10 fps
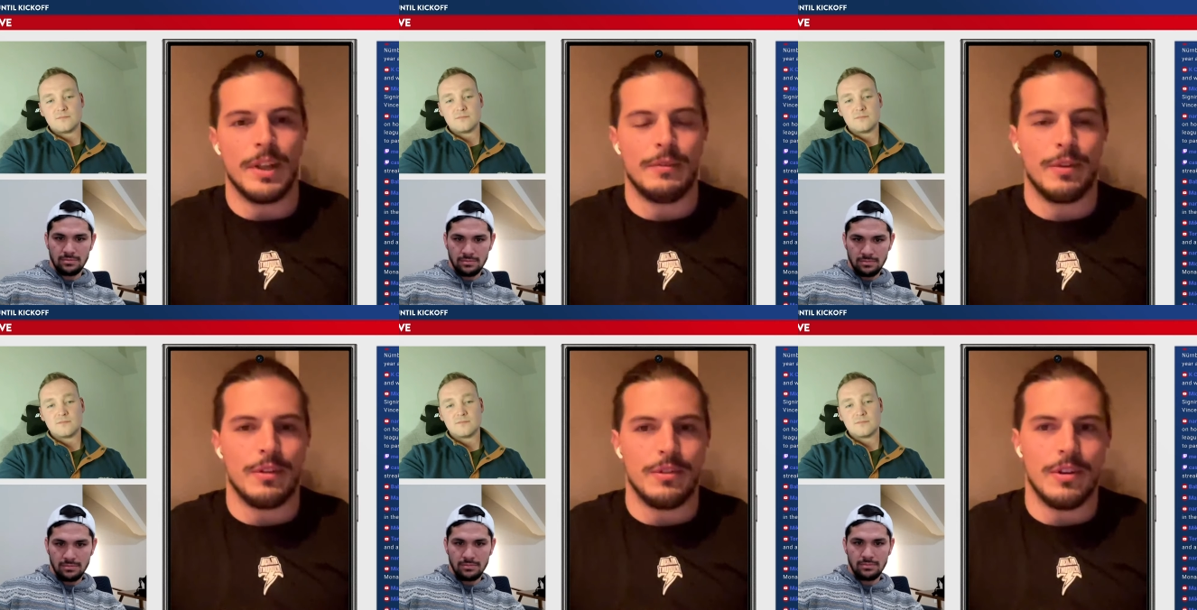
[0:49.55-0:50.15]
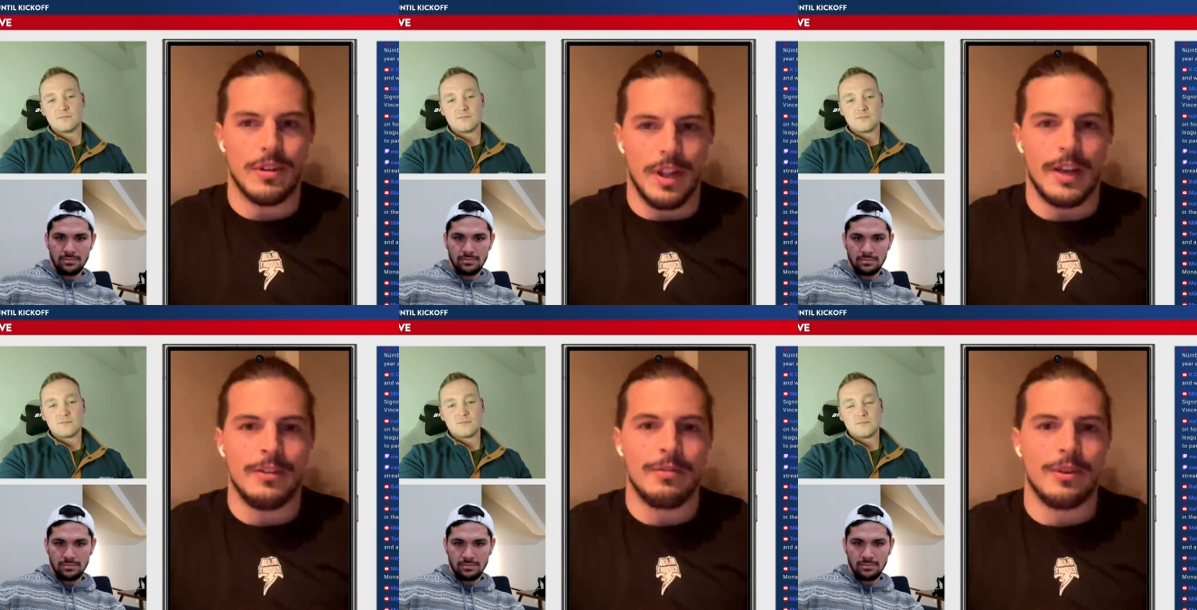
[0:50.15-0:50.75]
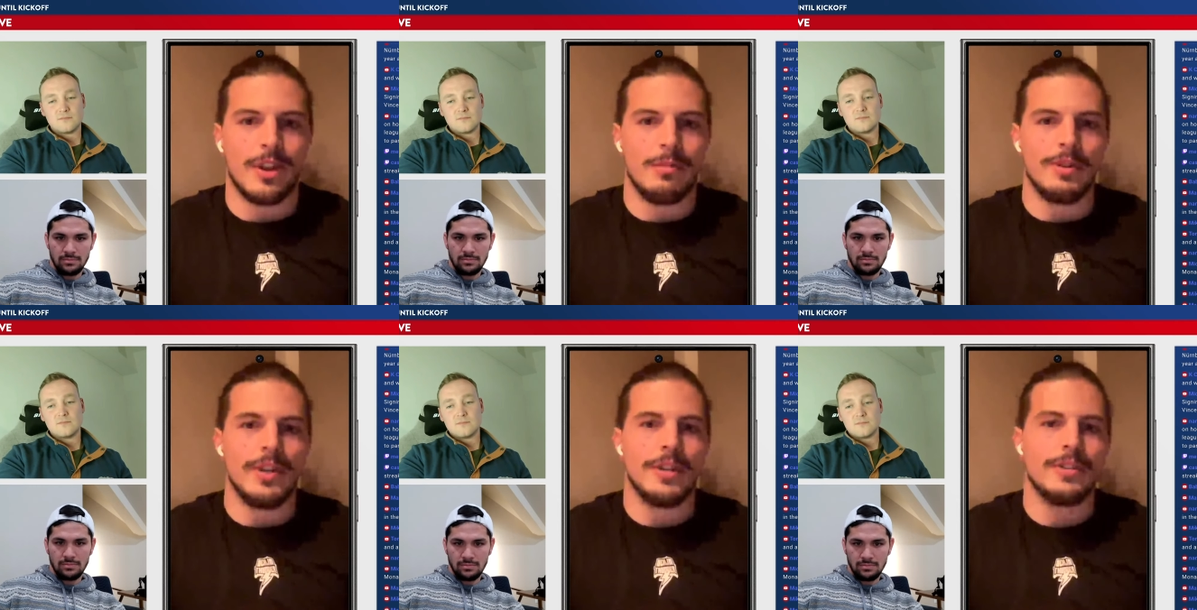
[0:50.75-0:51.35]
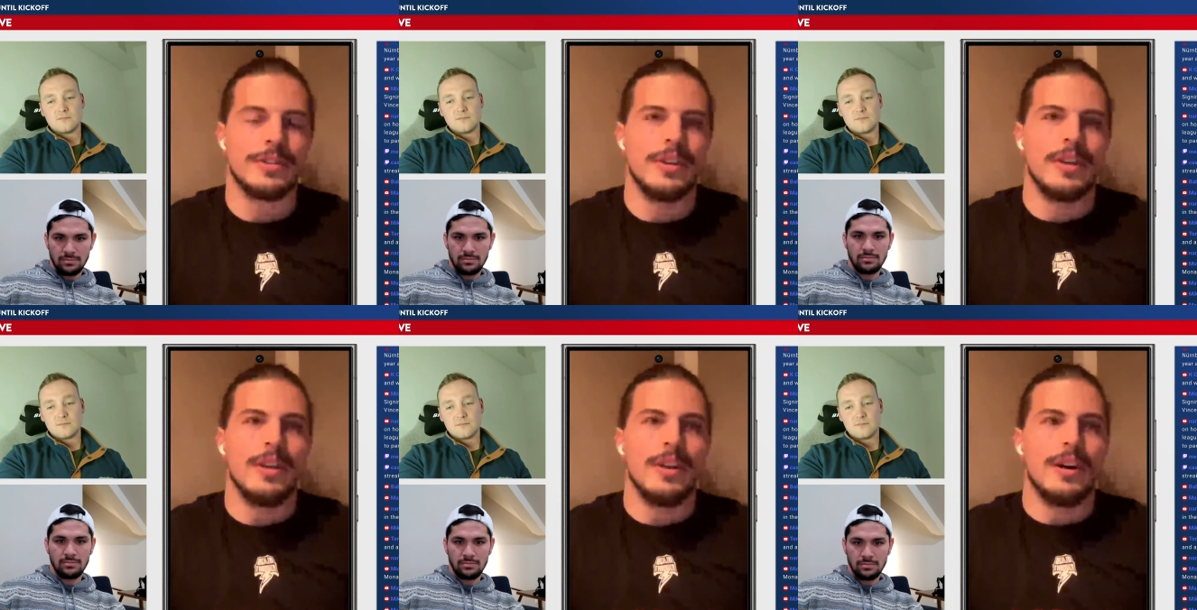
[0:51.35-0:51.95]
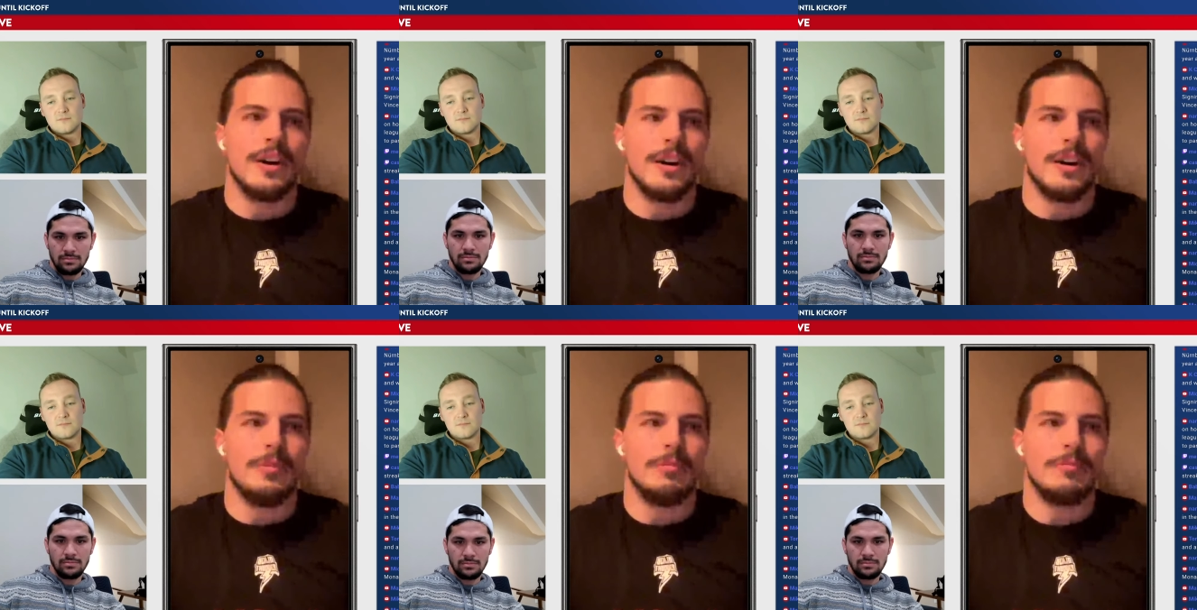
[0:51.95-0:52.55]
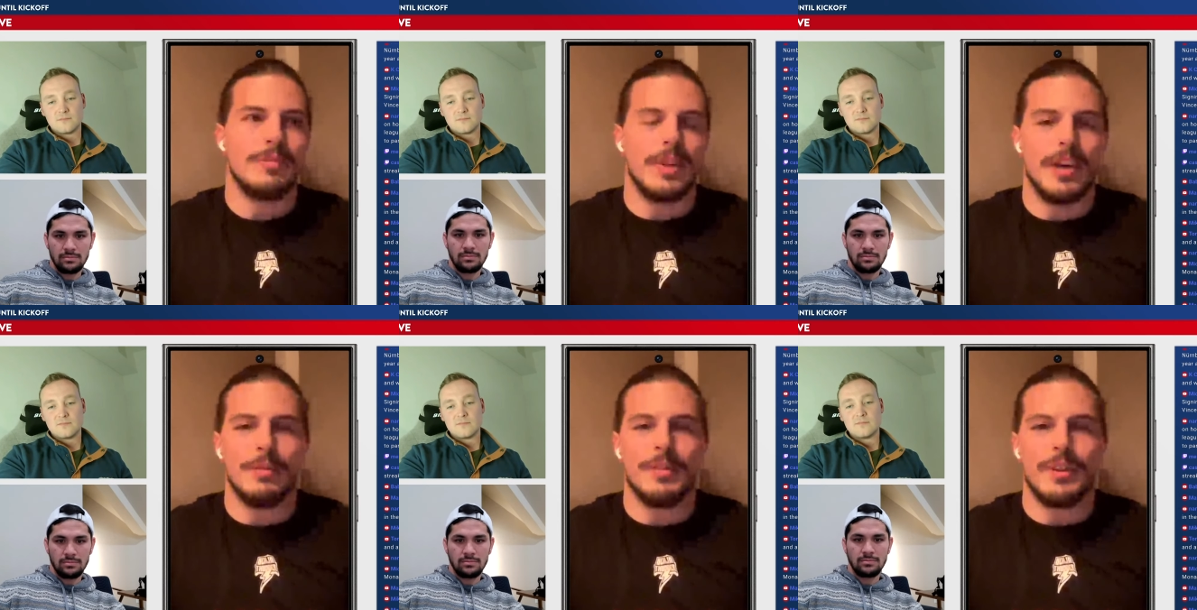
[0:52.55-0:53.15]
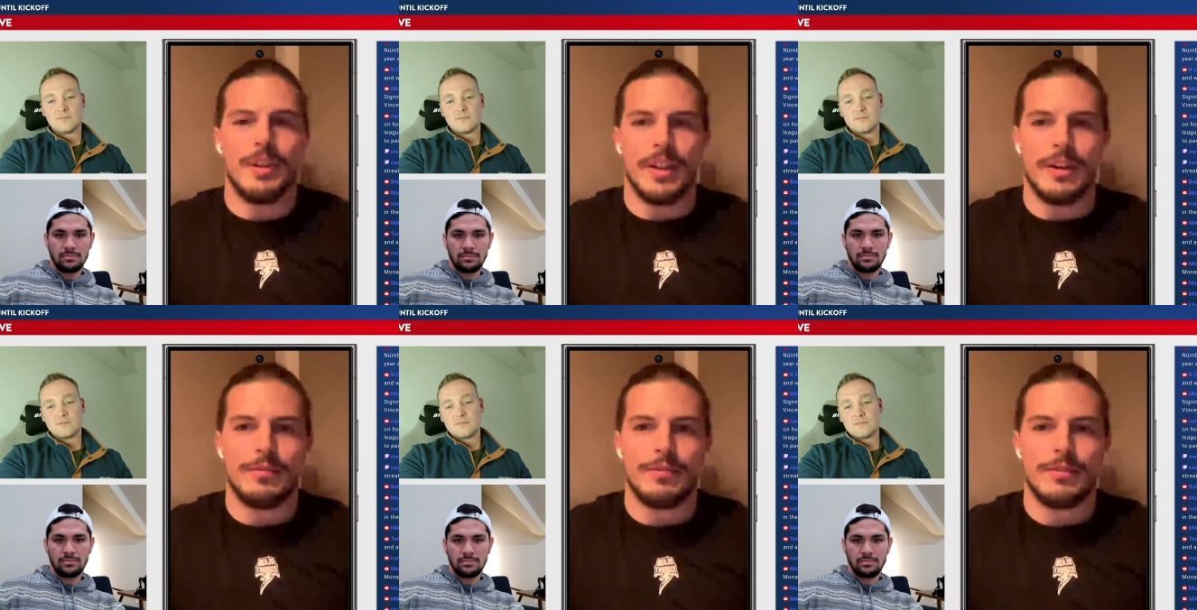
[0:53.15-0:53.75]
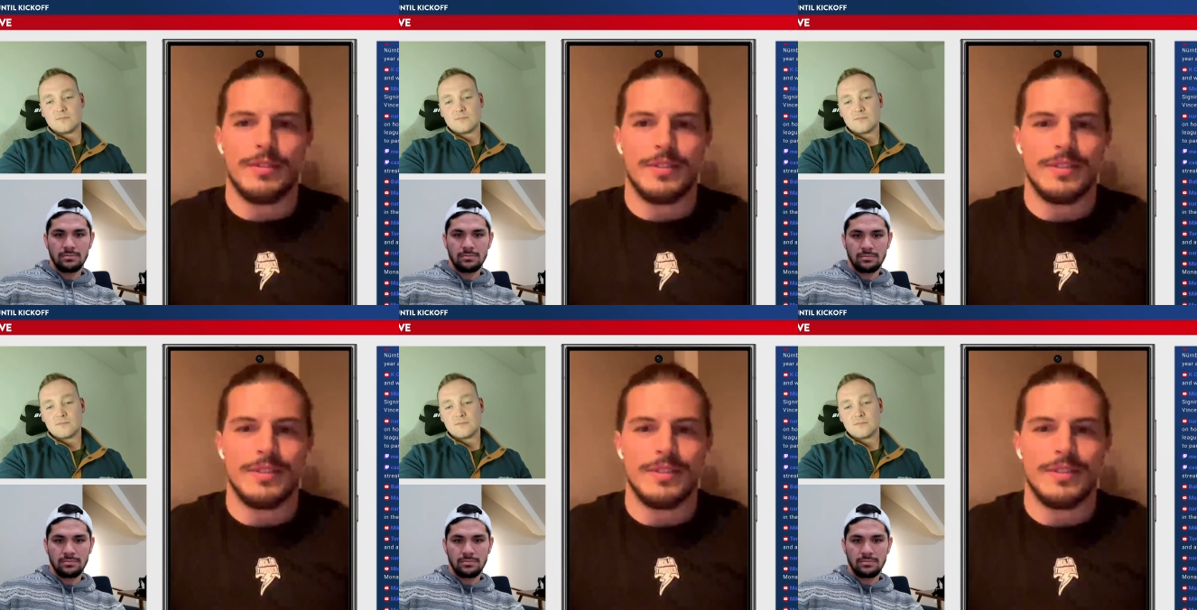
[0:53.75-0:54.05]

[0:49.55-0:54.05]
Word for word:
Speaker 1: played for the New York Lions for a couple years um, yeah, when the ELF